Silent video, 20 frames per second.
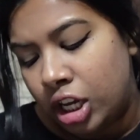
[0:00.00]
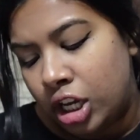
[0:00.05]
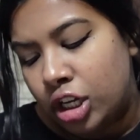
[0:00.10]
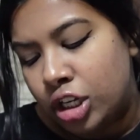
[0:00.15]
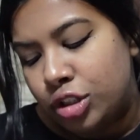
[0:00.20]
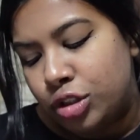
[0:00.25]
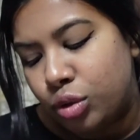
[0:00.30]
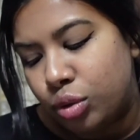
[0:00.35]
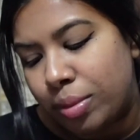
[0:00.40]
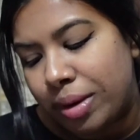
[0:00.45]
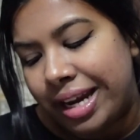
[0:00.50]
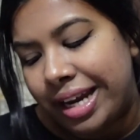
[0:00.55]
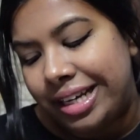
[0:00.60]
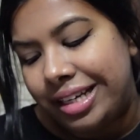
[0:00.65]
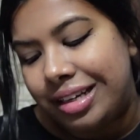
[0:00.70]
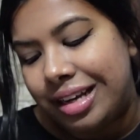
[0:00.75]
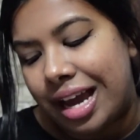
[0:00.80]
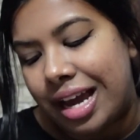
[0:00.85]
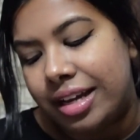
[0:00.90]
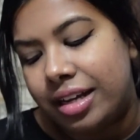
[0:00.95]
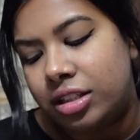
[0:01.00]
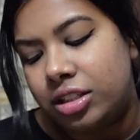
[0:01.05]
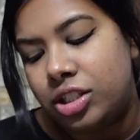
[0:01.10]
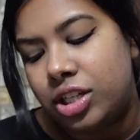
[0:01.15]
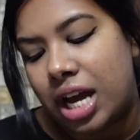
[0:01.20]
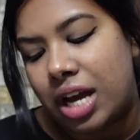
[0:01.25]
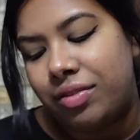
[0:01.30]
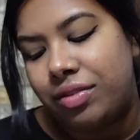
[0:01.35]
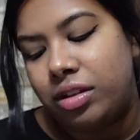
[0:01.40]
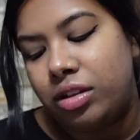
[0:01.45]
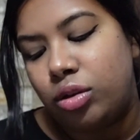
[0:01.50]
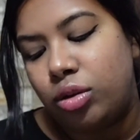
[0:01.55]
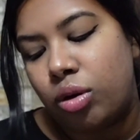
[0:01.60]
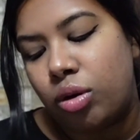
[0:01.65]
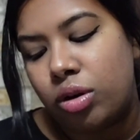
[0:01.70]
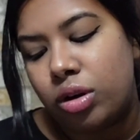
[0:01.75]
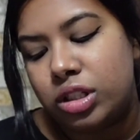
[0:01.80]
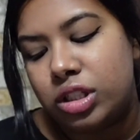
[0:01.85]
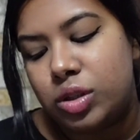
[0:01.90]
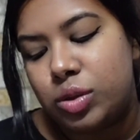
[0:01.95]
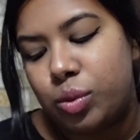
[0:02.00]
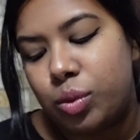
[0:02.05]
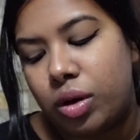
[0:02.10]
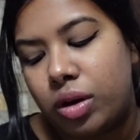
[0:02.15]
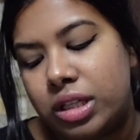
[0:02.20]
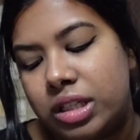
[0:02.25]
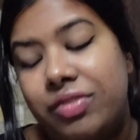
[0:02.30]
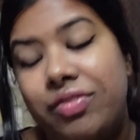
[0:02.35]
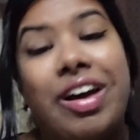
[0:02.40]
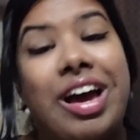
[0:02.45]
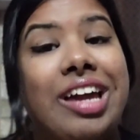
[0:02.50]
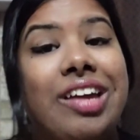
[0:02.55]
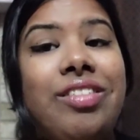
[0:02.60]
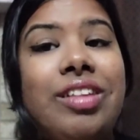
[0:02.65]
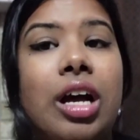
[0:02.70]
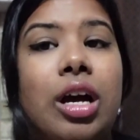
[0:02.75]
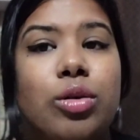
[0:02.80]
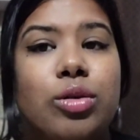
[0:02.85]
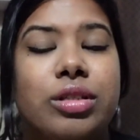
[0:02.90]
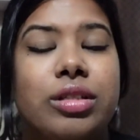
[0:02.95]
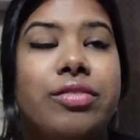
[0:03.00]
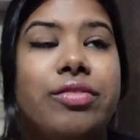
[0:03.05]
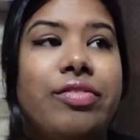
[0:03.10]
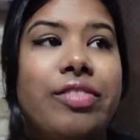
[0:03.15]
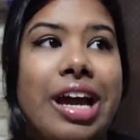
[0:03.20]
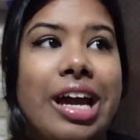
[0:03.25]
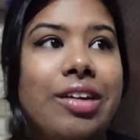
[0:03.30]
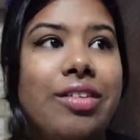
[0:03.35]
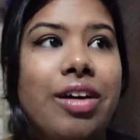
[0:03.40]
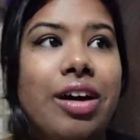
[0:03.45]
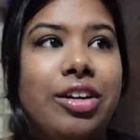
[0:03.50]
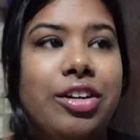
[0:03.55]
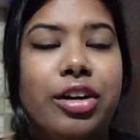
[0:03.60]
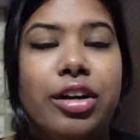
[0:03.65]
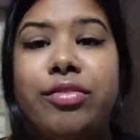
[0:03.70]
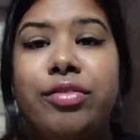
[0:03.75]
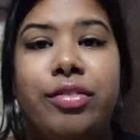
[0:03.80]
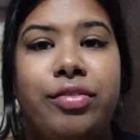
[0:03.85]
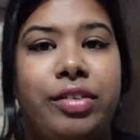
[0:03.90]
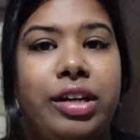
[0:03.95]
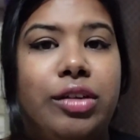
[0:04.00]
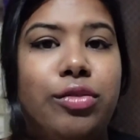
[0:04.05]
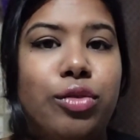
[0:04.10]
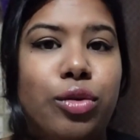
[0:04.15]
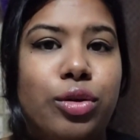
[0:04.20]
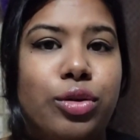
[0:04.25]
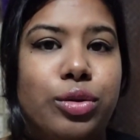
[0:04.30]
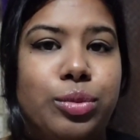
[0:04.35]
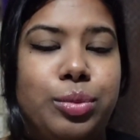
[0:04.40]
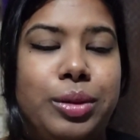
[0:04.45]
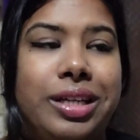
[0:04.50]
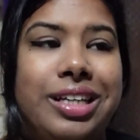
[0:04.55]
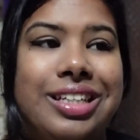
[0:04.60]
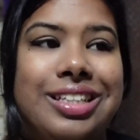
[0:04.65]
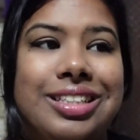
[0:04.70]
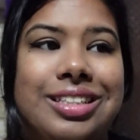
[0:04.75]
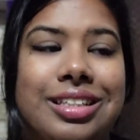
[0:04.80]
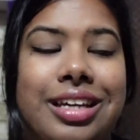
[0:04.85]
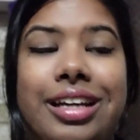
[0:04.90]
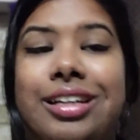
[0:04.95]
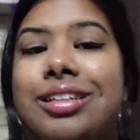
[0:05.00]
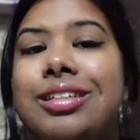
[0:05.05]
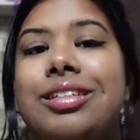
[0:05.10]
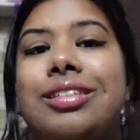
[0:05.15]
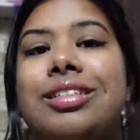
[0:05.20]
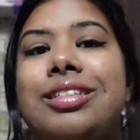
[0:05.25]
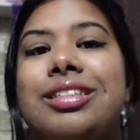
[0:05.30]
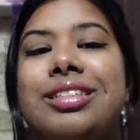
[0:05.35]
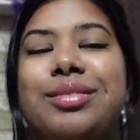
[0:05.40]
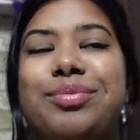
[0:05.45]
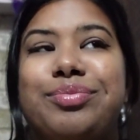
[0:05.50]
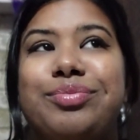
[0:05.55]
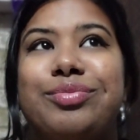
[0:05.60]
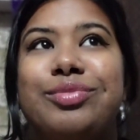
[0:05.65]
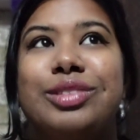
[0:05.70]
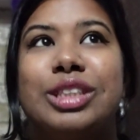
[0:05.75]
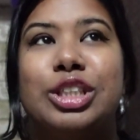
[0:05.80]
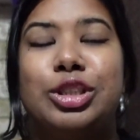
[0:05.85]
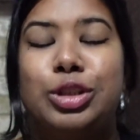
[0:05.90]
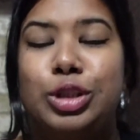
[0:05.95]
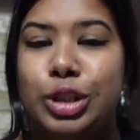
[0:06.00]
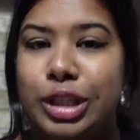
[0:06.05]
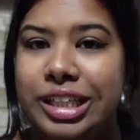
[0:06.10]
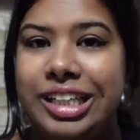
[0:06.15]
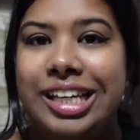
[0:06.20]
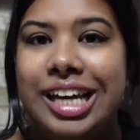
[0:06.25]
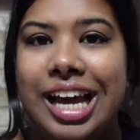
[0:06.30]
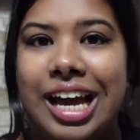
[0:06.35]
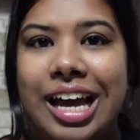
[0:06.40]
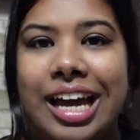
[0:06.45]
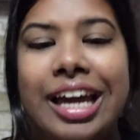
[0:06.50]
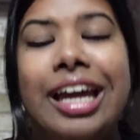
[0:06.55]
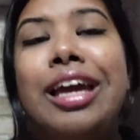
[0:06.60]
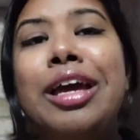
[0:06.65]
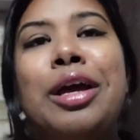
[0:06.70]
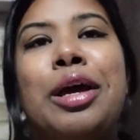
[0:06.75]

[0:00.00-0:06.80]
So my entire travel cost was 5,554 rupees. It is really high,